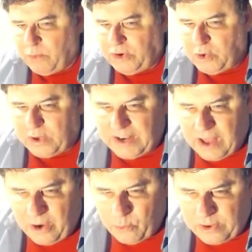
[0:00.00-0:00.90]
when you
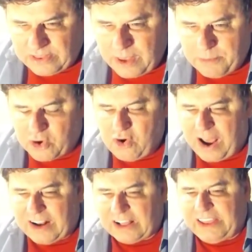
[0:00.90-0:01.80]
cannot win
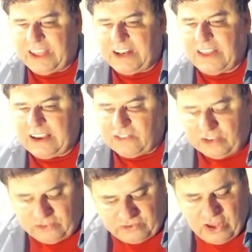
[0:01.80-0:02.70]
democratically in
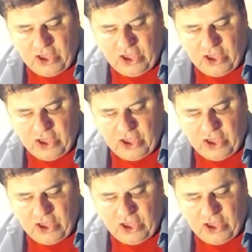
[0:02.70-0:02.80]
elections,